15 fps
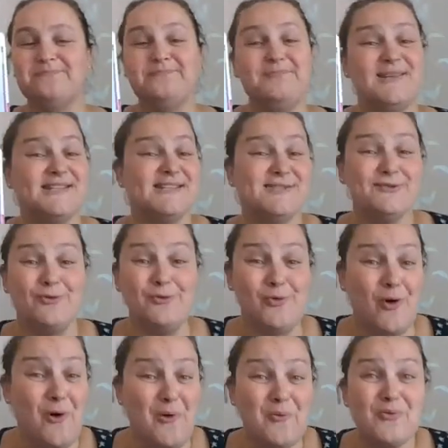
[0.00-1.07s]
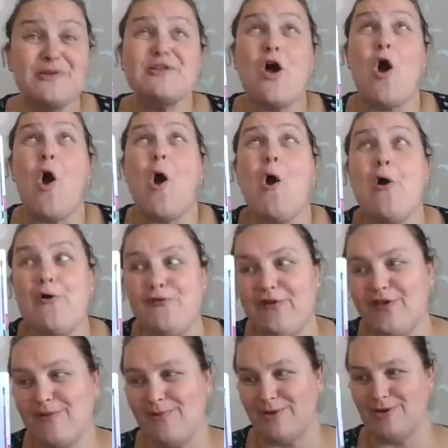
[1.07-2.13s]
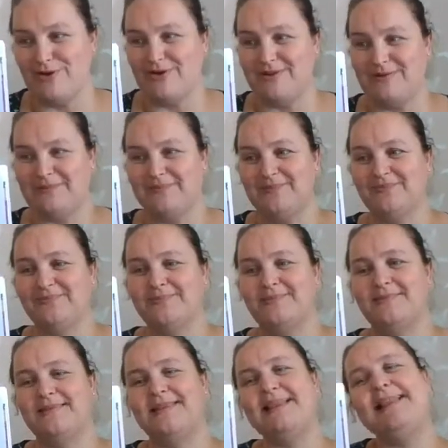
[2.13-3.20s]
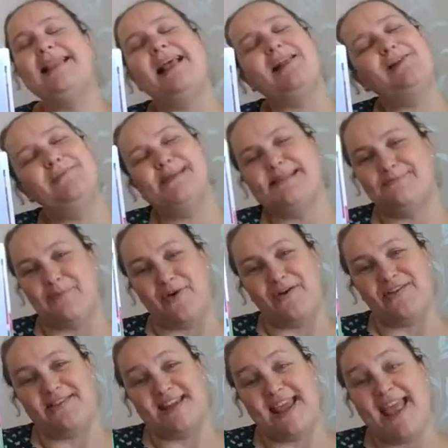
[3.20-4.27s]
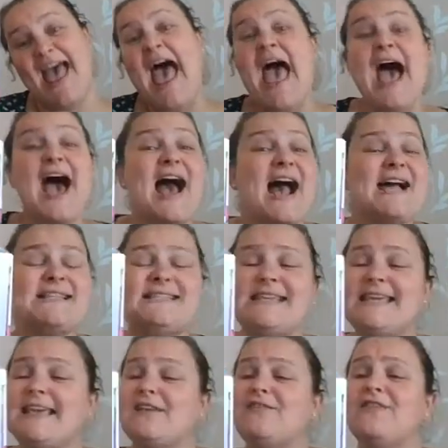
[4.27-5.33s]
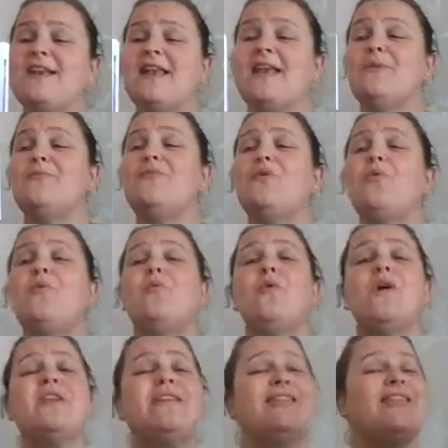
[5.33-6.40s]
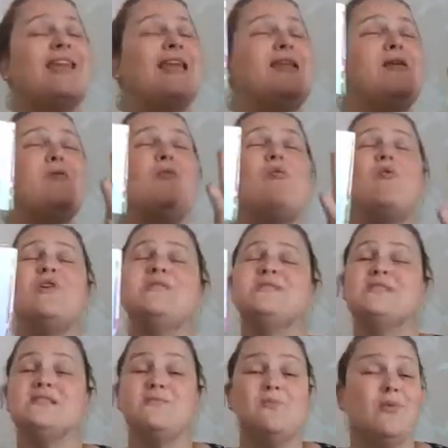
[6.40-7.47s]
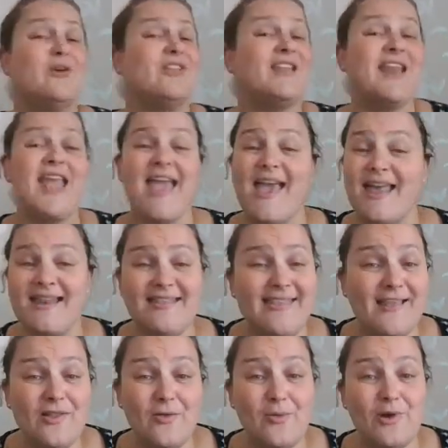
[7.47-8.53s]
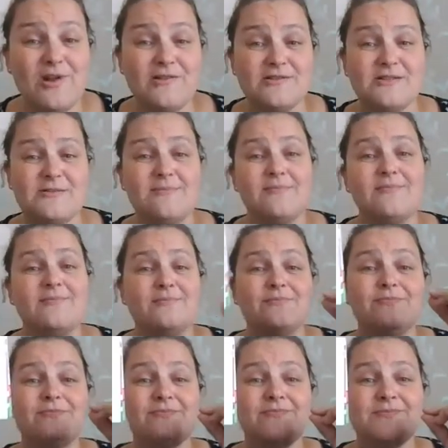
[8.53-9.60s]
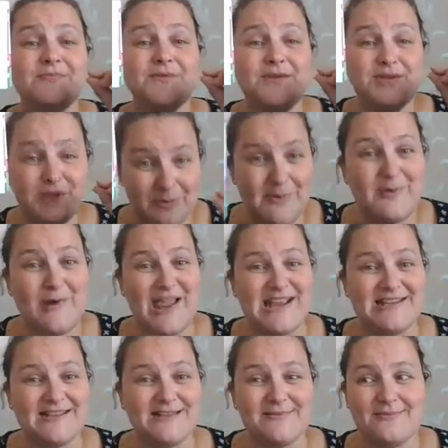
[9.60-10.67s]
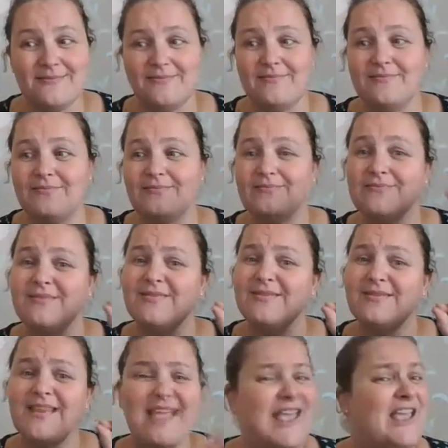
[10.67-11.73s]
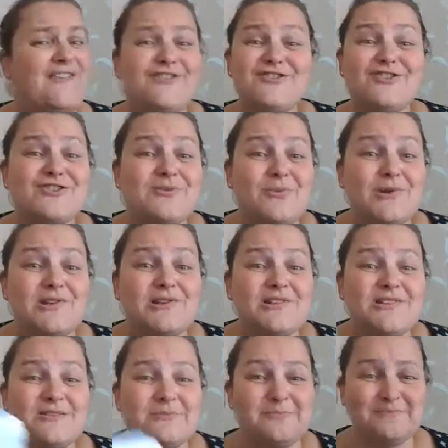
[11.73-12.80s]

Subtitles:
Mr. Wrong was over the moon. Little Miss Birthday had given him the one thing he wanted more than anything in the world. To be right. Even just once.